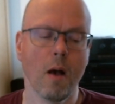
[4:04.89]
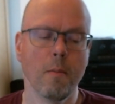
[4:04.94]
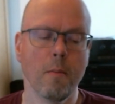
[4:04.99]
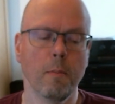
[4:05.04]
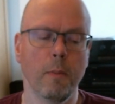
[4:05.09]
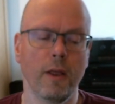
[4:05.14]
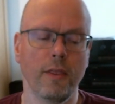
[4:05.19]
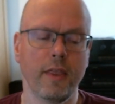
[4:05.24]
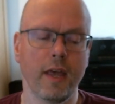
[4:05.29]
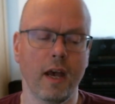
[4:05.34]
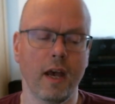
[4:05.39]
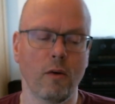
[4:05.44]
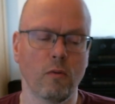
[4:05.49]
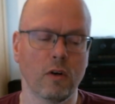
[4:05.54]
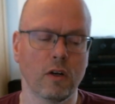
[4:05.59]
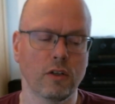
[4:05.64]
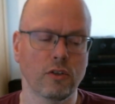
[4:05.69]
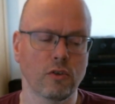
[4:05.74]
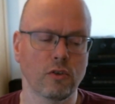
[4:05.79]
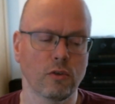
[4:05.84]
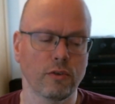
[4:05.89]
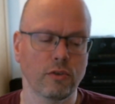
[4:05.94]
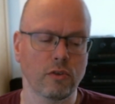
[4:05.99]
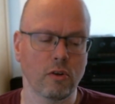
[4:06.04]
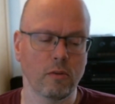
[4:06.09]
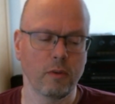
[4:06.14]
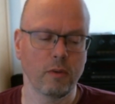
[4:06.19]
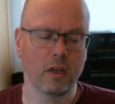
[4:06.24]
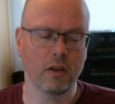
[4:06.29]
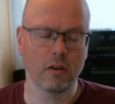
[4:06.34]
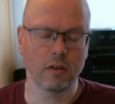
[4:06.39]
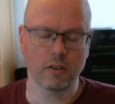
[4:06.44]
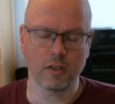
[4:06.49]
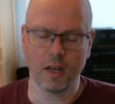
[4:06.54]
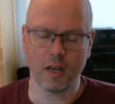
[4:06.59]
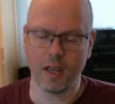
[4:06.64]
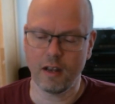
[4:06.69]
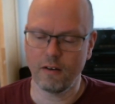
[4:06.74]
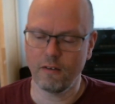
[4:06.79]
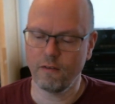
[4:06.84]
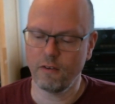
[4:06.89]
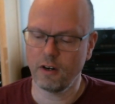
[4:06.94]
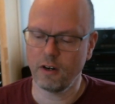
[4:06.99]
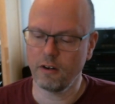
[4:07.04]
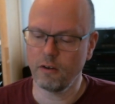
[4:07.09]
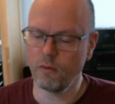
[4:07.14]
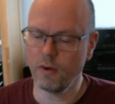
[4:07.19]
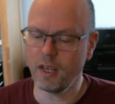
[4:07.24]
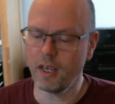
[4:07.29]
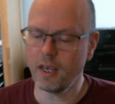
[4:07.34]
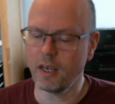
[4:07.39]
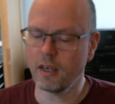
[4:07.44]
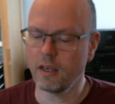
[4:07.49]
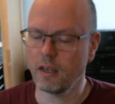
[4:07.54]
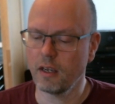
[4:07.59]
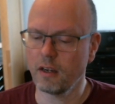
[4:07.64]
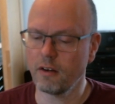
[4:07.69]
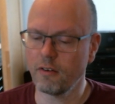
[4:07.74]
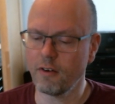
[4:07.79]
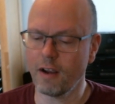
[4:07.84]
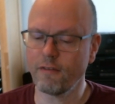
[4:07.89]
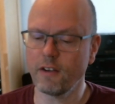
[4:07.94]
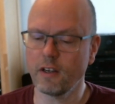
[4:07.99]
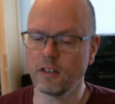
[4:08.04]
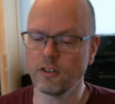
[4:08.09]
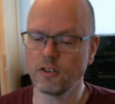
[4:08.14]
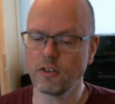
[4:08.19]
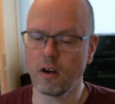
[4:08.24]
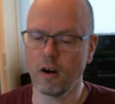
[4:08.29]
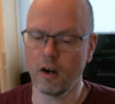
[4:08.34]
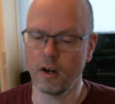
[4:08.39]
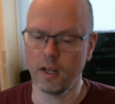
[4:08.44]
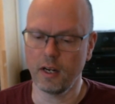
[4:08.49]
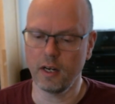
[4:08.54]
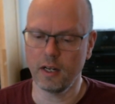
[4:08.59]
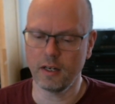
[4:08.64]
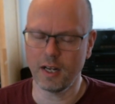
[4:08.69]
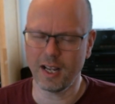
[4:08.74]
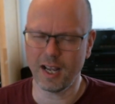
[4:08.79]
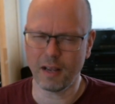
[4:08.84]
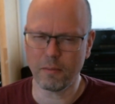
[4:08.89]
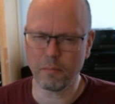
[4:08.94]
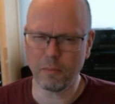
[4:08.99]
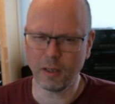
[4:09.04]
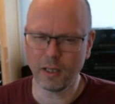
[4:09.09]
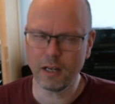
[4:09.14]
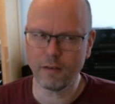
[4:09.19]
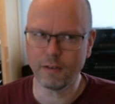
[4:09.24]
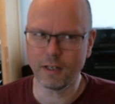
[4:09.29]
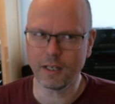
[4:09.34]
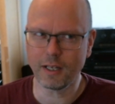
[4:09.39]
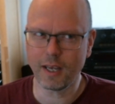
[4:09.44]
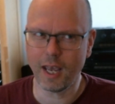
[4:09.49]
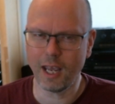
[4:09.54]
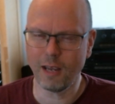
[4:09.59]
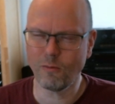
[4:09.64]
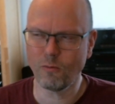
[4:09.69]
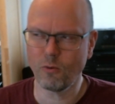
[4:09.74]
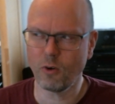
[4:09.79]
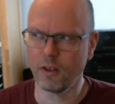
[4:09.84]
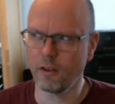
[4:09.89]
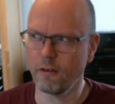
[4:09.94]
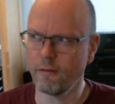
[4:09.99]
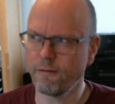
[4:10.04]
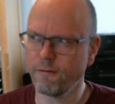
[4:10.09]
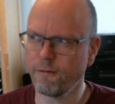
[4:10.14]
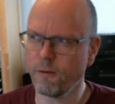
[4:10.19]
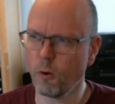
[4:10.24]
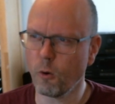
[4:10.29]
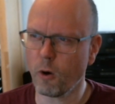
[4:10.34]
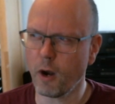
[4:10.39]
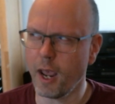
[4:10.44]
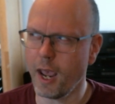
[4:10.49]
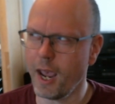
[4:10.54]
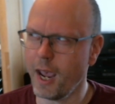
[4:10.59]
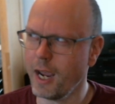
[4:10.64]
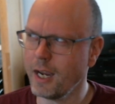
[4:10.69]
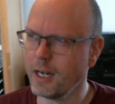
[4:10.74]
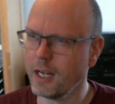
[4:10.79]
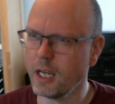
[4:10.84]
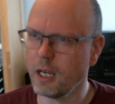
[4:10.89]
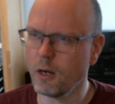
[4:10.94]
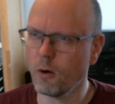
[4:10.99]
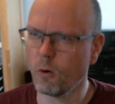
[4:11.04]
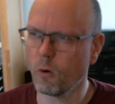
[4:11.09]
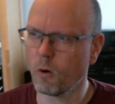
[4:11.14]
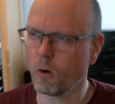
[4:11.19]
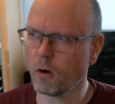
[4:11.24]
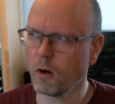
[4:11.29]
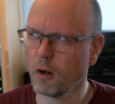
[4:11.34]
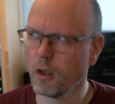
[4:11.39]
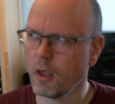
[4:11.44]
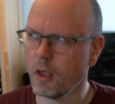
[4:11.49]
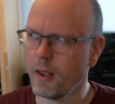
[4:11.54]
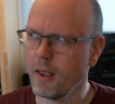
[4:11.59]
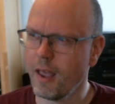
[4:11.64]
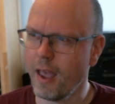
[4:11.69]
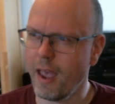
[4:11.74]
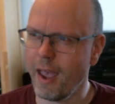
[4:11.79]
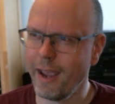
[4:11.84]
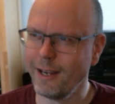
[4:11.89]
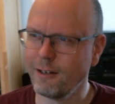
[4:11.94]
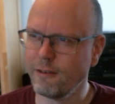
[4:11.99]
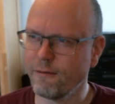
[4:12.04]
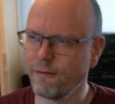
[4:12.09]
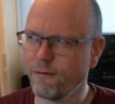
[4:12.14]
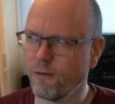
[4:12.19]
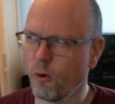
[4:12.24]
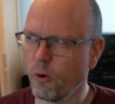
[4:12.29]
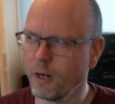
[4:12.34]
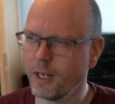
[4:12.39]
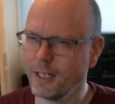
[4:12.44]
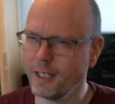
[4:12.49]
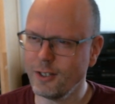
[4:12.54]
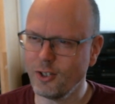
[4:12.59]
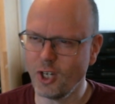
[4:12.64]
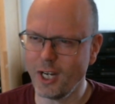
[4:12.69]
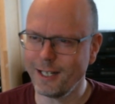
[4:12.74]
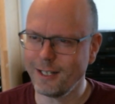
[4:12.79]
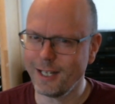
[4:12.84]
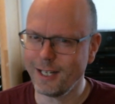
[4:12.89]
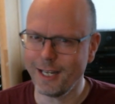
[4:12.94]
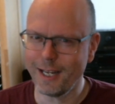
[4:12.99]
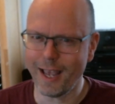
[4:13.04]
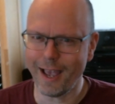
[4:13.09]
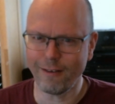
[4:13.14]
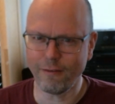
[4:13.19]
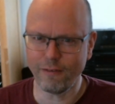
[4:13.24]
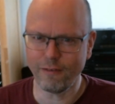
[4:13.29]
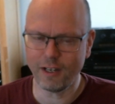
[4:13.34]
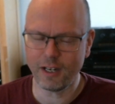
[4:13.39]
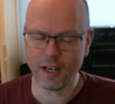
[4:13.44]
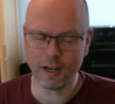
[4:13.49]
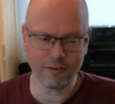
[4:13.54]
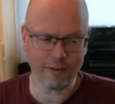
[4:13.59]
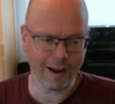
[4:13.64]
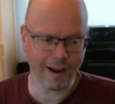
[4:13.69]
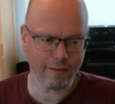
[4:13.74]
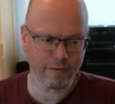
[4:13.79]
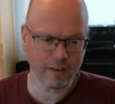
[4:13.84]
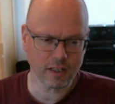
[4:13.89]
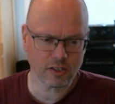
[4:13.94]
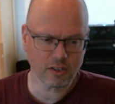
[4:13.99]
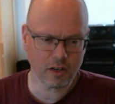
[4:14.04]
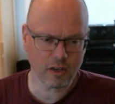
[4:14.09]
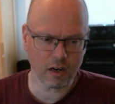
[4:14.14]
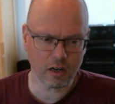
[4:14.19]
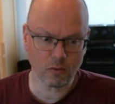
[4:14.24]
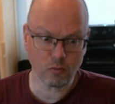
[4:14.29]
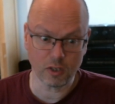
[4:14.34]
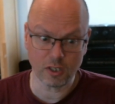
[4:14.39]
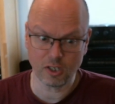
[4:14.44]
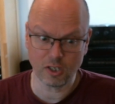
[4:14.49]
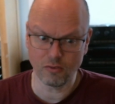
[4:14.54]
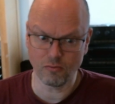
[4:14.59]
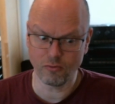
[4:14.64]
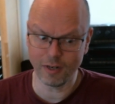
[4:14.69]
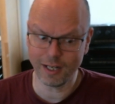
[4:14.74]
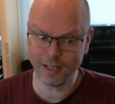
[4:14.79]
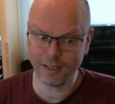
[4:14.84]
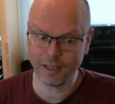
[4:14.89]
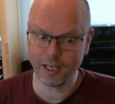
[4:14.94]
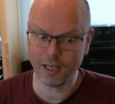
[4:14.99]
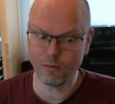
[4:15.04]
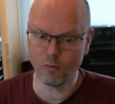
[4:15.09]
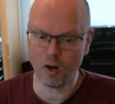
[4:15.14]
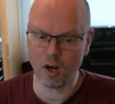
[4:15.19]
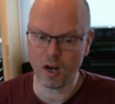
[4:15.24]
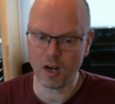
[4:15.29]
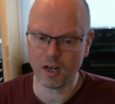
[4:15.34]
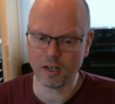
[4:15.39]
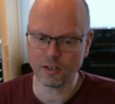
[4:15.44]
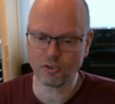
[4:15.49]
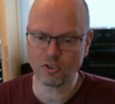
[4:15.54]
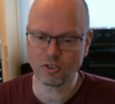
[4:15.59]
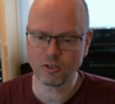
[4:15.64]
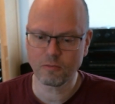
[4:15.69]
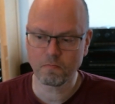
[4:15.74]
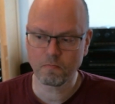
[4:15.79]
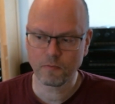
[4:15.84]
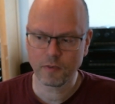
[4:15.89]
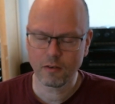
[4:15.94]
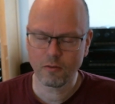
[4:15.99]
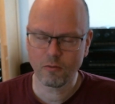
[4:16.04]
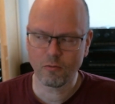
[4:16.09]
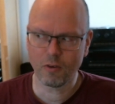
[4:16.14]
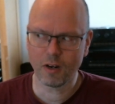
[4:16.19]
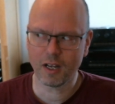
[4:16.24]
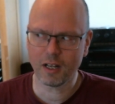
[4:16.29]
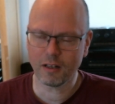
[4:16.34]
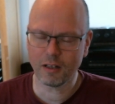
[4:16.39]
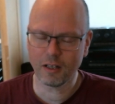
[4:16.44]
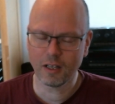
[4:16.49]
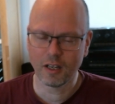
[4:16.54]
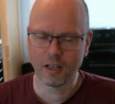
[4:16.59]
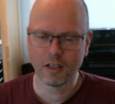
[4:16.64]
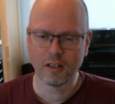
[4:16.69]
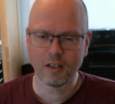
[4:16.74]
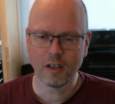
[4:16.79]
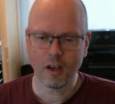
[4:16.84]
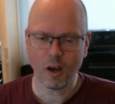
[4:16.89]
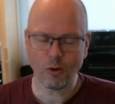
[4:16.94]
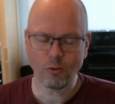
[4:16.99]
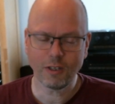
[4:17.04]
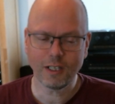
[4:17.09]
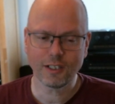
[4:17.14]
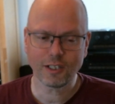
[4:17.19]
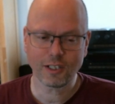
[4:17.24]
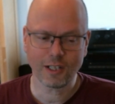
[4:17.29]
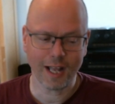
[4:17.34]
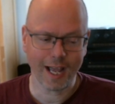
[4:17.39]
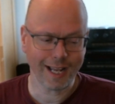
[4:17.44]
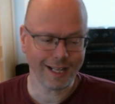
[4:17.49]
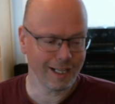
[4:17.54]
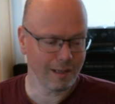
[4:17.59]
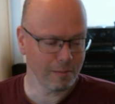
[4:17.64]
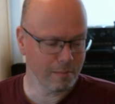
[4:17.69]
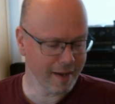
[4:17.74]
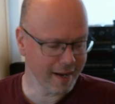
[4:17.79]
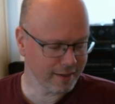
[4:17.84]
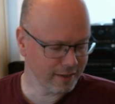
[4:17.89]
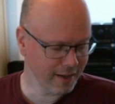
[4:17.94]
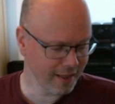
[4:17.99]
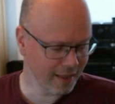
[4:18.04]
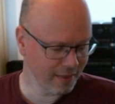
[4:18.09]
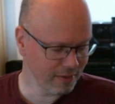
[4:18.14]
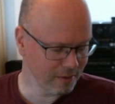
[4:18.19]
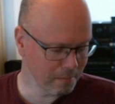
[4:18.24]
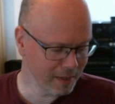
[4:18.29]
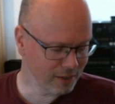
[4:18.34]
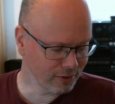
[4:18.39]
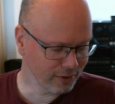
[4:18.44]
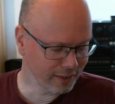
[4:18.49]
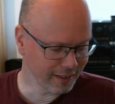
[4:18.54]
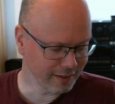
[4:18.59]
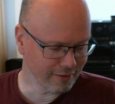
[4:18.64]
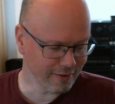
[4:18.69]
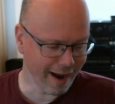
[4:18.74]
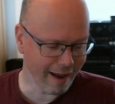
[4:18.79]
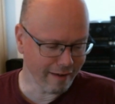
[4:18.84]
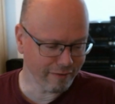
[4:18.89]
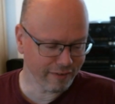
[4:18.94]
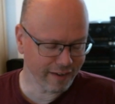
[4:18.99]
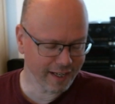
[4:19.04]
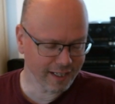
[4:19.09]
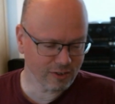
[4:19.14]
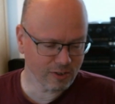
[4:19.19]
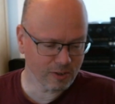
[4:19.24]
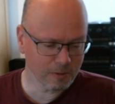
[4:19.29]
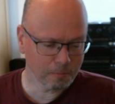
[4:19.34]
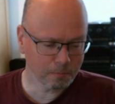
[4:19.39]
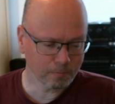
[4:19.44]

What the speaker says: But that was also because I had a very weak graphics card in it. I believe it came with a 480 or 840 GT NVIDIA graphics card, which really was, well, only slightly better than the built-in graphics.